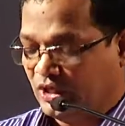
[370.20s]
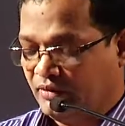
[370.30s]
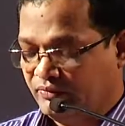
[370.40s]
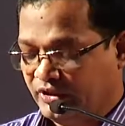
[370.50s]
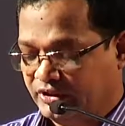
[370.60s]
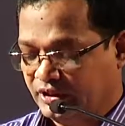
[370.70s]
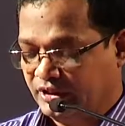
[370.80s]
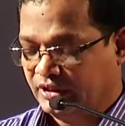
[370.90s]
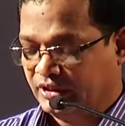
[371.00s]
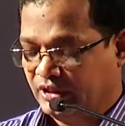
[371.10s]
come with
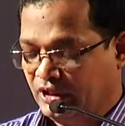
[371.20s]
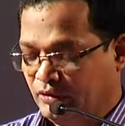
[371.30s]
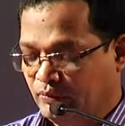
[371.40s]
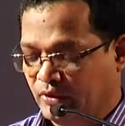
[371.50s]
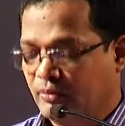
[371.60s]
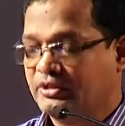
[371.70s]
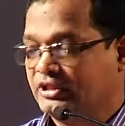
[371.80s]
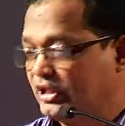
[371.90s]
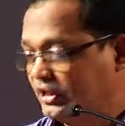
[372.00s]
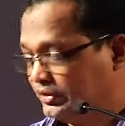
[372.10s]
a
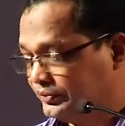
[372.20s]
professor,